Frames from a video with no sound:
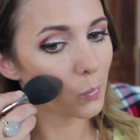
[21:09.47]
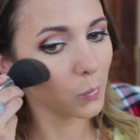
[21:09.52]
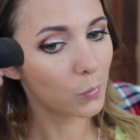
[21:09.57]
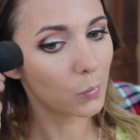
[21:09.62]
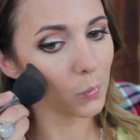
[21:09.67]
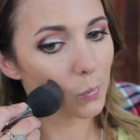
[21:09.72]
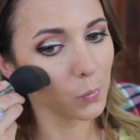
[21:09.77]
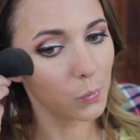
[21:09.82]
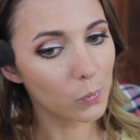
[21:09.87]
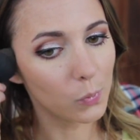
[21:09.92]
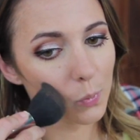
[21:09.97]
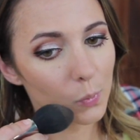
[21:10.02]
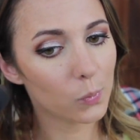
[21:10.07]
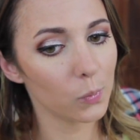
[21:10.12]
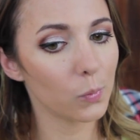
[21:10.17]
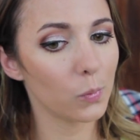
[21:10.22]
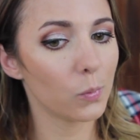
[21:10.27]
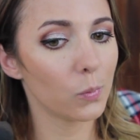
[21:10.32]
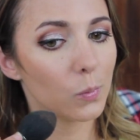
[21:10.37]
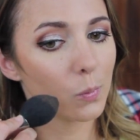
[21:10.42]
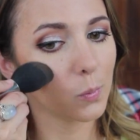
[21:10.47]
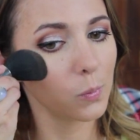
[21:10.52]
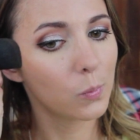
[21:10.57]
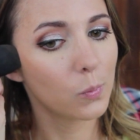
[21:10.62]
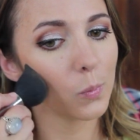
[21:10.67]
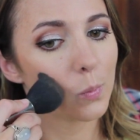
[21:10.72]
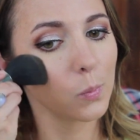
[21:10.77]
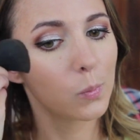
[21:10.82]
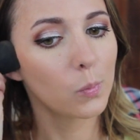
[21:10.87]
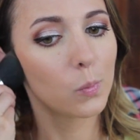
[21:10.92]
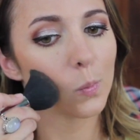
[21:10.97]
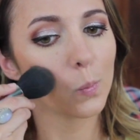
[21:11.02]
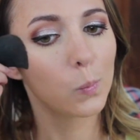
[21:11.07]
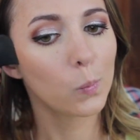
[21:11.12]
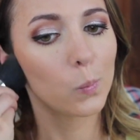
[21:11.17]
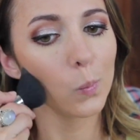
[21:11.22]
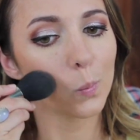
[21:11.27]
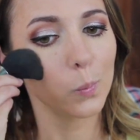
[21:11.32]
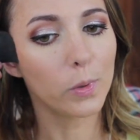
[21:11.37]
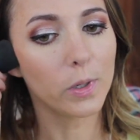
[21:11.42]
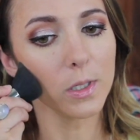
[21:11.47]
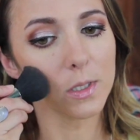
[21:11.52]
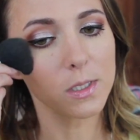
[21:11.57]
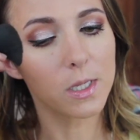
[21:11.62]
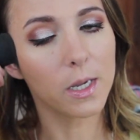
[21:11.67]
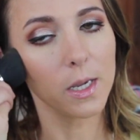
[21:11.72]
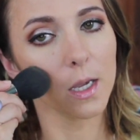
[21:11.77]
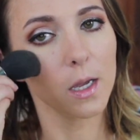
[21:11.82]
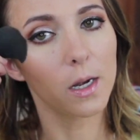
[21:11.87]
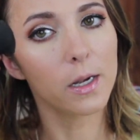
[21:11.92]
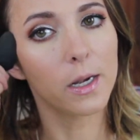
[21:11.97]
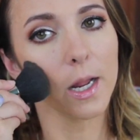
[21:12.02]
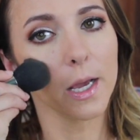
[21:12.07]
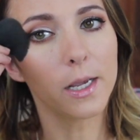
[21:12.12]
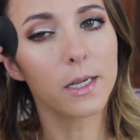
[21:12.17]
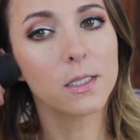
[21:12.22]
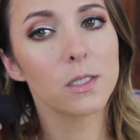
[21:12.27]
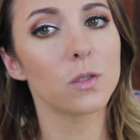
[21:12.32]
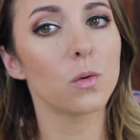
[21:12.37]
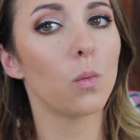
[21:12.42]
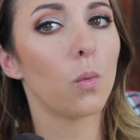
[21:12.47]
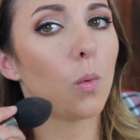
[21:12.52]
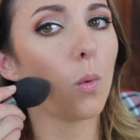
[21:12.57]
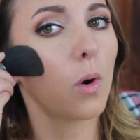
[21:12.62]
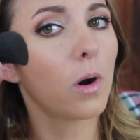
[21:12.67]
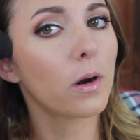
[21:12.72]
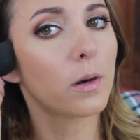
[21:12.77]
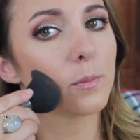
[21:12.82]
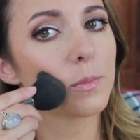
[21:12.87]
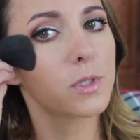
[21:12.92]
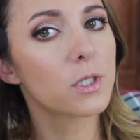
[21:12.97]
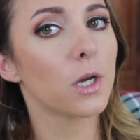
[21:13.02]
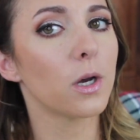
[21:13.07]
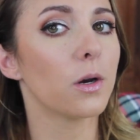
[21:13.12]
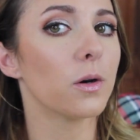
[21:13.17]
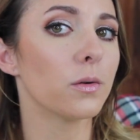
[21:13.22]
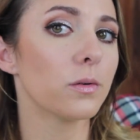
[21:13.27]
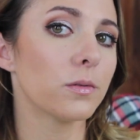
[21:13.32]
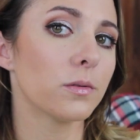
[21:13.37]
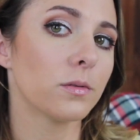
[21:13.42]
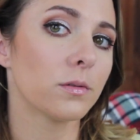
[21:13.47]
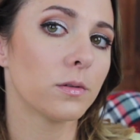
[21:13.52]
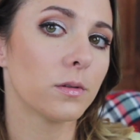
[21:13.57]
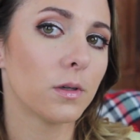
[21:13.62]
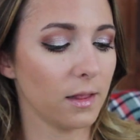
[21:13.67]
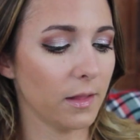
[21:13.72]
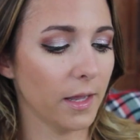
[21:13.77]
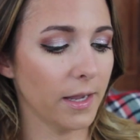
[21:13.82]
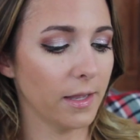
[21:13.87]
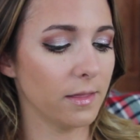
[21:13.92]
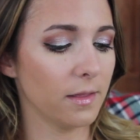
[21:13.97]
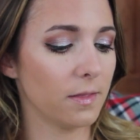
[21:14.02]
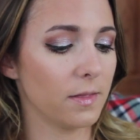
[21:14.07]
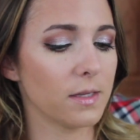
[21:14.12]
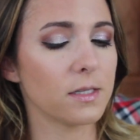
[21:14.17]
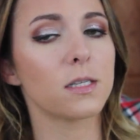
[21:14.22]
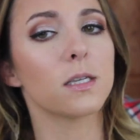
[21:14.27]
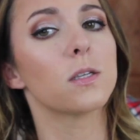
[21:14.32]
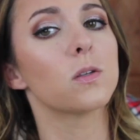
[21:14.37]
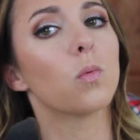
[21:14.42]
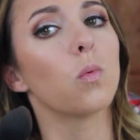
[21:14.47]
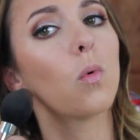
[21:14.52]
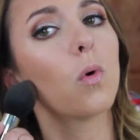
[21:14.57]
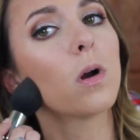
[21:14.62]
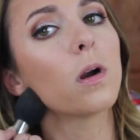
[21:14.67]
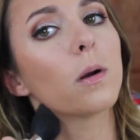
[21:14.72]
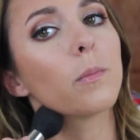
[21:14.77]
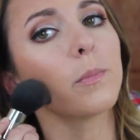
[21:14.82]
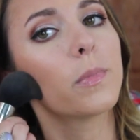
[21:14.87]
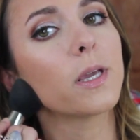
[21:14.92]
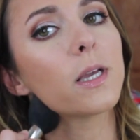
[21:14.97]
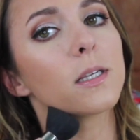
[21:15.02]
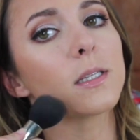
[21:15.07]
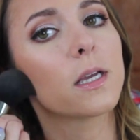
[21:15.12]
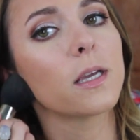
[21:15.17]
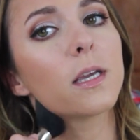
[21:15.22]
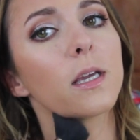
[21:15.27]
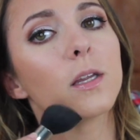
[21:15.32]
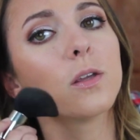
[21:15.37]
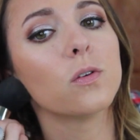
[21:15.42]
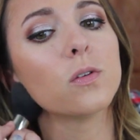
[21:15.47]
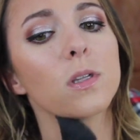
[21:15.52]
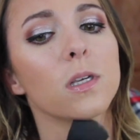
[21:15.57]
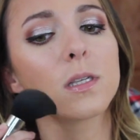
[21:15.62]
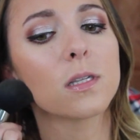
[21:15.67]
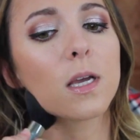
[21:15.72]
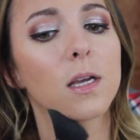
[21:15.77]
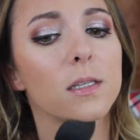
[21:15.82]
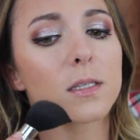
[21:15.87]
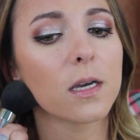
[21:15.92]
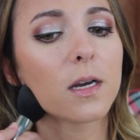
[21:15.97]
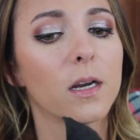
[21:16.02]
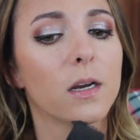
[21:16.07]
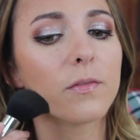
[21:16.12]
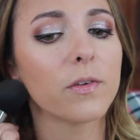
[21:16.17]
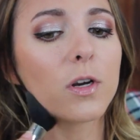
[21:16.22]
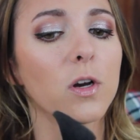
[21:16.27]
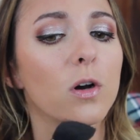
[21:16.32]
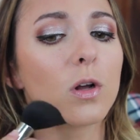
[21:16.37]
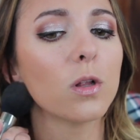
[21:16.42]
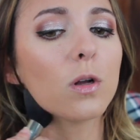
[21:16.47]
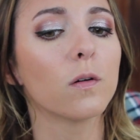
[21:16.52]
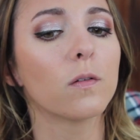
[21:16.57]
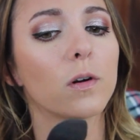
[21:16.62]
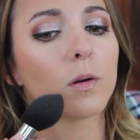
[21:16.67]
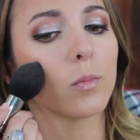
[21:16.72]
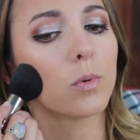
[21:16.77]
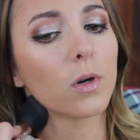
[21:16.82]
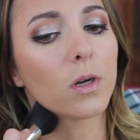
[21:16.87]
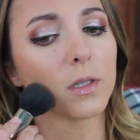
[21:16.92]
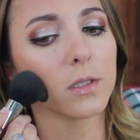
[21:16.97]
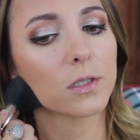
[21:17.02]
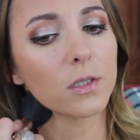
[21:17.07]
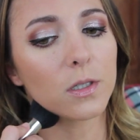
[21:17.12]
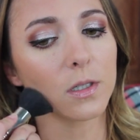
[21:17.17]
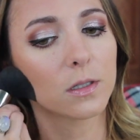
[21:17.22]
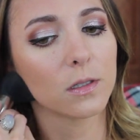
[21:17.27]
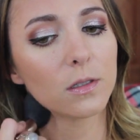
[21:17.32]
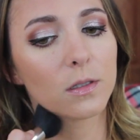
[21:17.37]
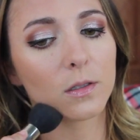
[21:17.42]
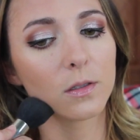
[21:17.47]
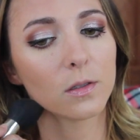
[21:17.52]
Mm-hmm. But it's like a nice warm tone. I like that this is warm because I can use this as kind of an all over bronzer.